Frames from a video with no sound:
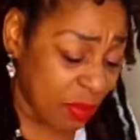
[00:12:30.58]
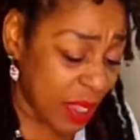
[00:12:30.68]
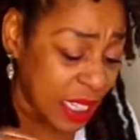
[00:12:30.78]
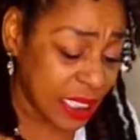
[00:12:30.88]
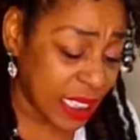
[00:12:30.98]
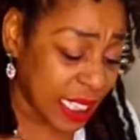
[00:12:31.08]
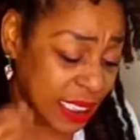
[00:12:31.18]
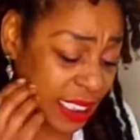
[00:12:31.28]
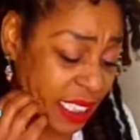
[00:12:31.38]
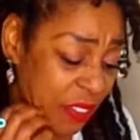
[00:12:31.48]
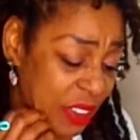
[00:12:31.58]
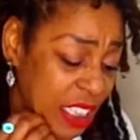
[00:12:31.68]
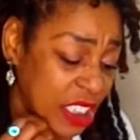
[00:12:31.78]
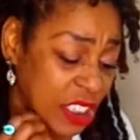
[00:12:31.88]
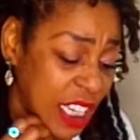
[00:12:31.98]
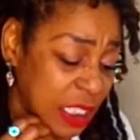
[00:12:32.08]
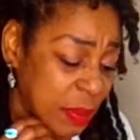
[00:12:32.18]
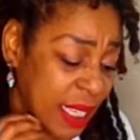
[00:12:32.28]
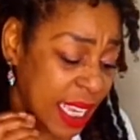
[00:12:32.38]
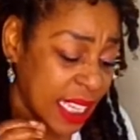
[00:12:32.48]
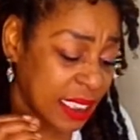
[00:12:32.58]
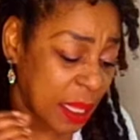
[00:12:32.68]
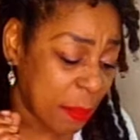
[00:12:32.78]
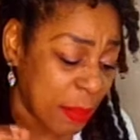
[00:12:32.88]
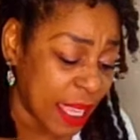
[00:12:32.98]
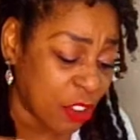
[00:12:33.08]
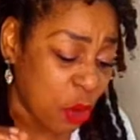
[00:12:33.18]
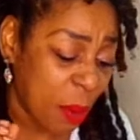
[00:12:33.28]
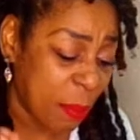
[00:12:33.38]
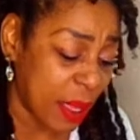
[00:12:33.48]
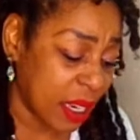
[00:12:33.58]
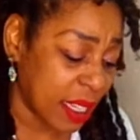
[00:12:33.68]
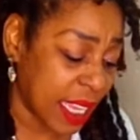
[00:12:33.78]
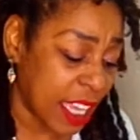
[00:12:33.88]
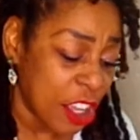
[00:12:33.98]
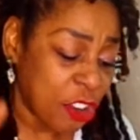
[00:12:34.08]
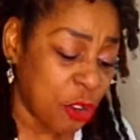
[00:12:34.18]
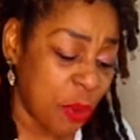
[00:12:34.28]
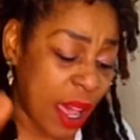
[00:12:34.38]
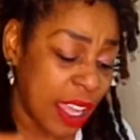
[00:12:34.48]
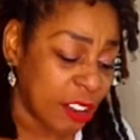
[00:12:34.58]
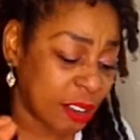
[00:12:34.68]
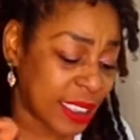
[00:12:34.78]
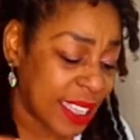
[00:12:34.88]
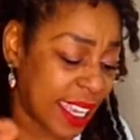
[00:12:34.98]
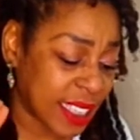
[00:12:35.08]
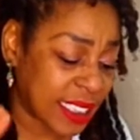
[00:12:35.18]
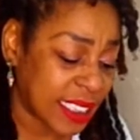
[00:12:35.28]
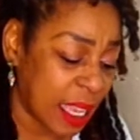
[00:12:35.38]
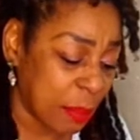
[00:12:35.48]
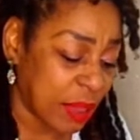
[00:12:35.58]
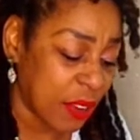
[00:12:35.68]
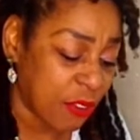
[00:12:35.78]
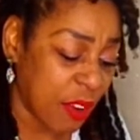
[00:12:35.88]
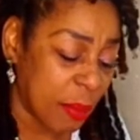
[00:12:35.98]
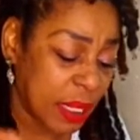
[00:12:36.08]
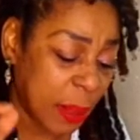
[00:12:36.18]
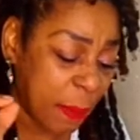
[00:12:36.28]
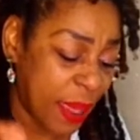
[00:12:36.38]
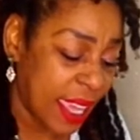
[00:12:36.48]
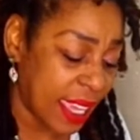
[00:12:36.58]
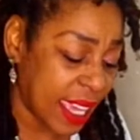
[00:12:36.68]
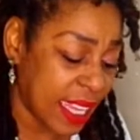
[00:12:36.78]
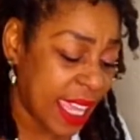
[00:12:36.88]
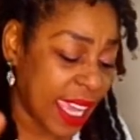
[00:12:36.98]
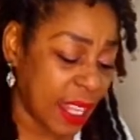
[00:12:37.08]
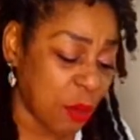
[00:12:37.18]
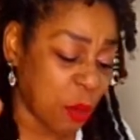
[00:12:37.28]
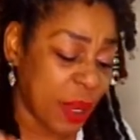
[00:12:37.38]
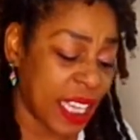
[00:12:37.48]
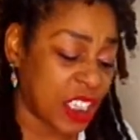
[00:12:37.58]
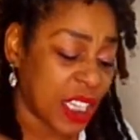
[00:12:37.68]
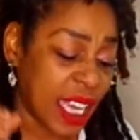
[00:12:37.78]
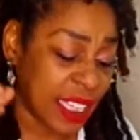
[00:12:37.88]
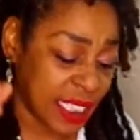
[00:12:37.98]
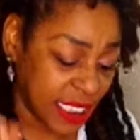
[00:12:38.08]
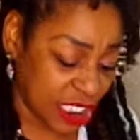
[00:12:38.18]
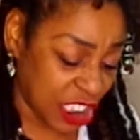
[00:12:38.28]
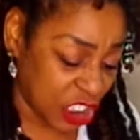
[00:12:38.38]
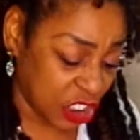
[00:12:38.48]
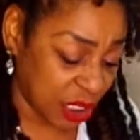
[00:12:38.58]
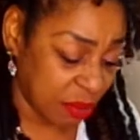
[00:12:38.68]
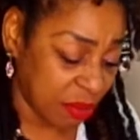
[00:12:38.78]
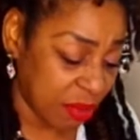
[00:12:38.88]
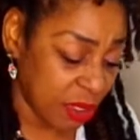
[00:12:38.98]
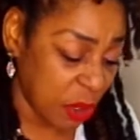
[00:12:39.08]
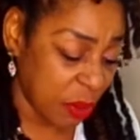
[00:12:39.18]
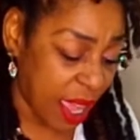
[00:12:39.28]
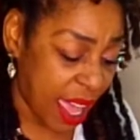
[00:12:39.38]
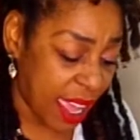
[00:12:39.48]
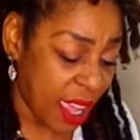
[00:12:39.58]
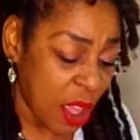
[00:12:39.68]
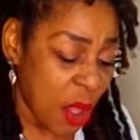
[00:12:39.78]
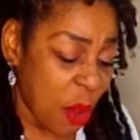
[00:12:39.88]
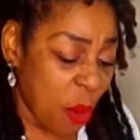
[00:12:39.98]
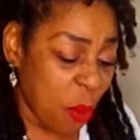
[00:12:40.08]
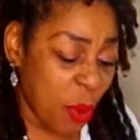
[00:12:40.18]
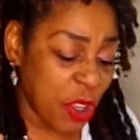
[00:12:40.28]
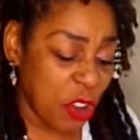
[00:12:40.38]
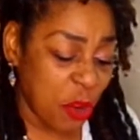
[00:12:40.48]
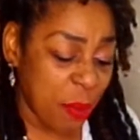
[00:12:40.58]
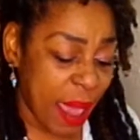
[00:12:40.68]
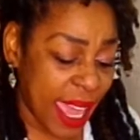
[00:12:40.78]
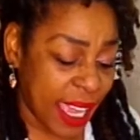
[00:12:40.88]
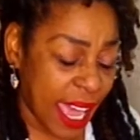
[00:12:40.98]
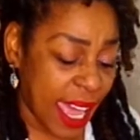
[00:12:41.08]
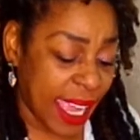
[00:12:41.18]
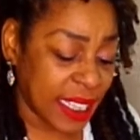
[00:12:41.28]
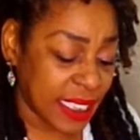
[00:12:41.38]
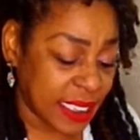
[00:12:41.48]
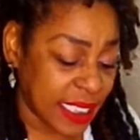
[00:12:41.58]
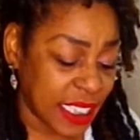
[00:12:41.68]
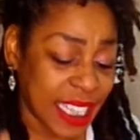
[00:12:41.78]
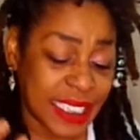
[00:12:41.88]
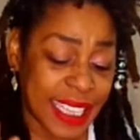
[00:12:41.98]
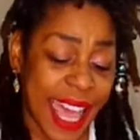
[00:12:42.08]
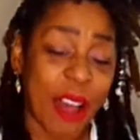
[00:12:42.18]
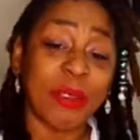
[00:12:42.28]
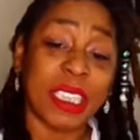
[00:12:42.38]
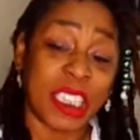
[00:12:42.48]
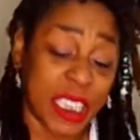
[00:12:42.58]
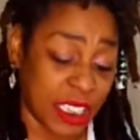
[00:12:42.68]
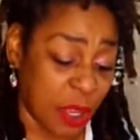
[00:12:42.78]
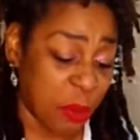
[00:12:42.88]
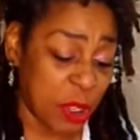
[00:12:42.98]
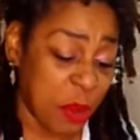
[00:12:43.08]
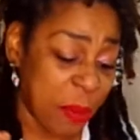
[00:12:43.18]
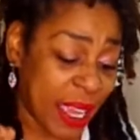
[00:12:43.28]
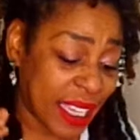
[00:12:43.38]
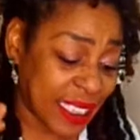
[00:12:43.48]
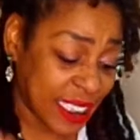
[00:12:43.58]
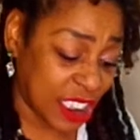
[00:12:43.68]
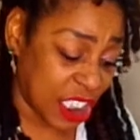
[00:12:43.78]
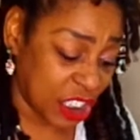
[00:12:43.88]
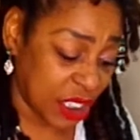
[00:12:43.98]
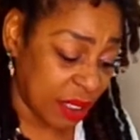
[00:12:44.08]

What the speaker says: let's look at this definition. Judgment is the mental ability to understand something from an opinion and reach a decision. Okay? When you make a decision, a sound decision, when you make a decision